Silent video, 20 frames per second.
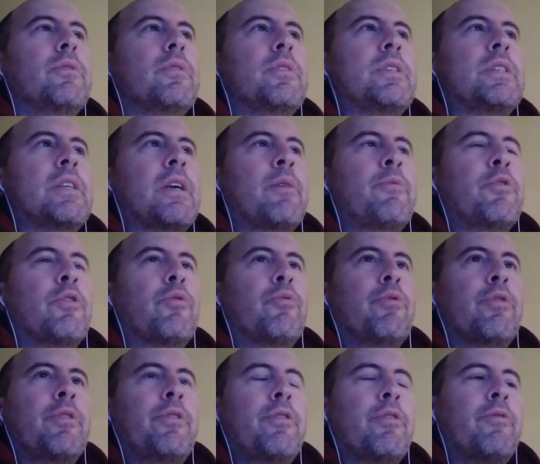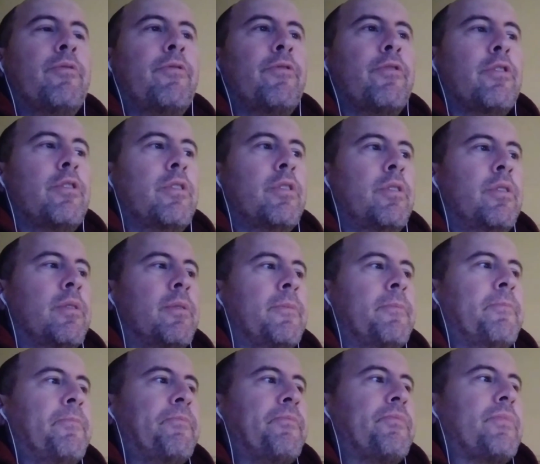Samuel Rutherford,
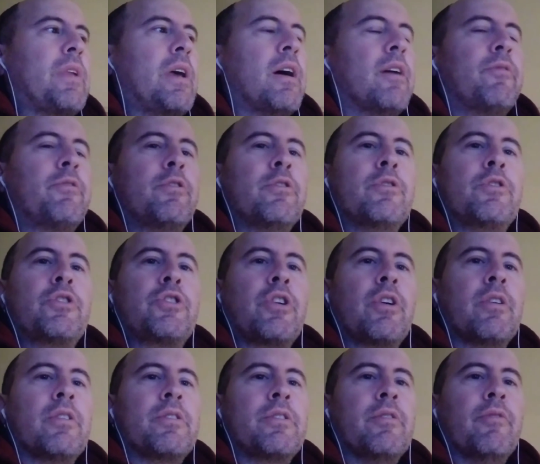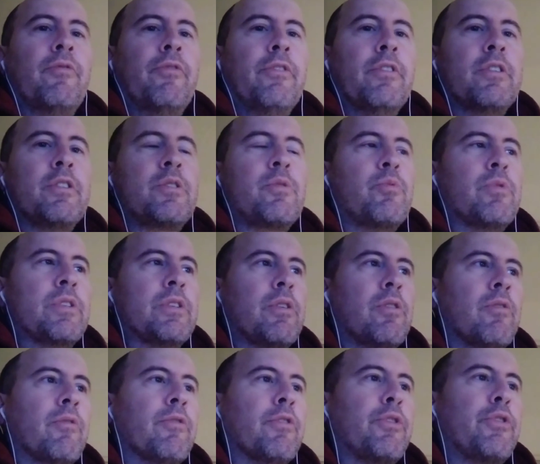after Charles I was
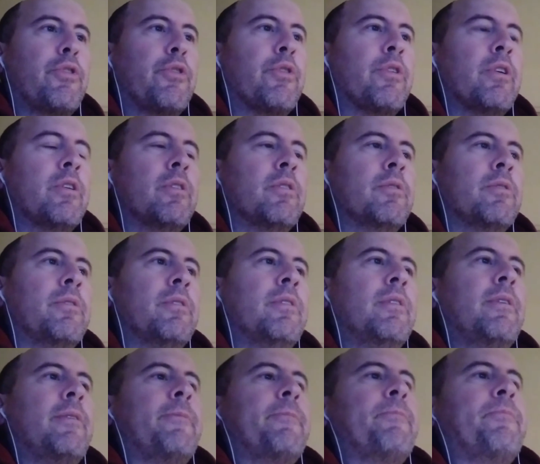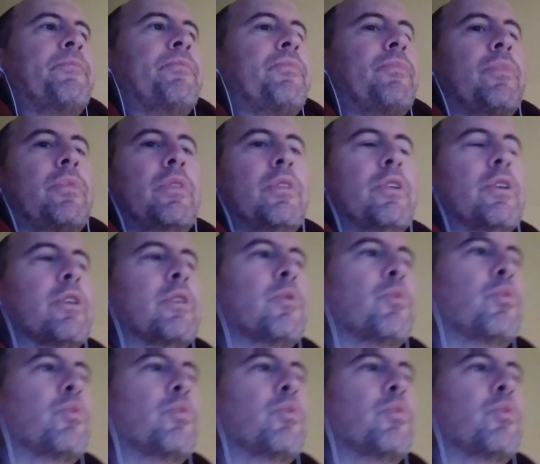overthrown, there